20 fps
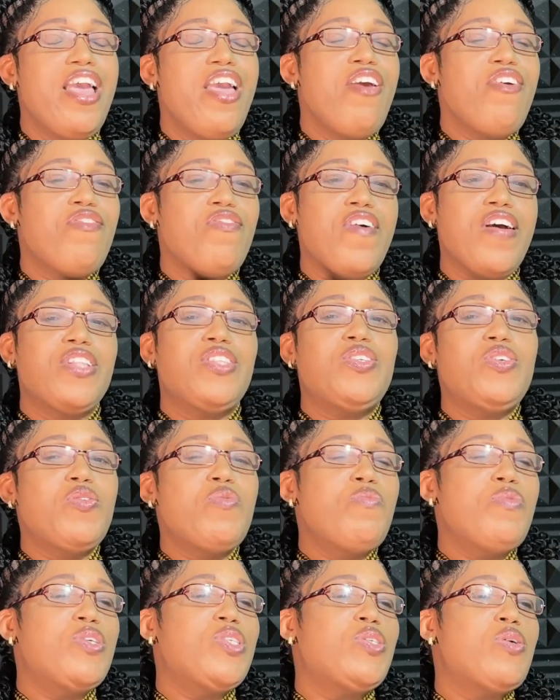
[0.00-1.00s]
In fact,
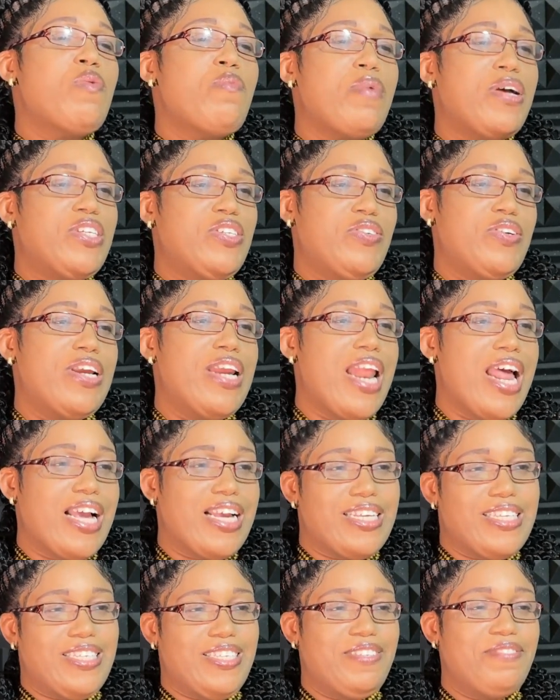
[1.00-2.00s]
you'll be so much
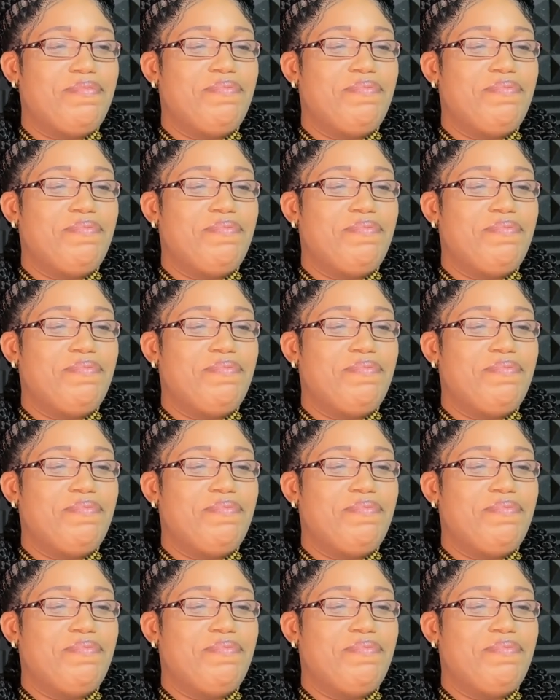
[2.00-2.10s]
relaxed.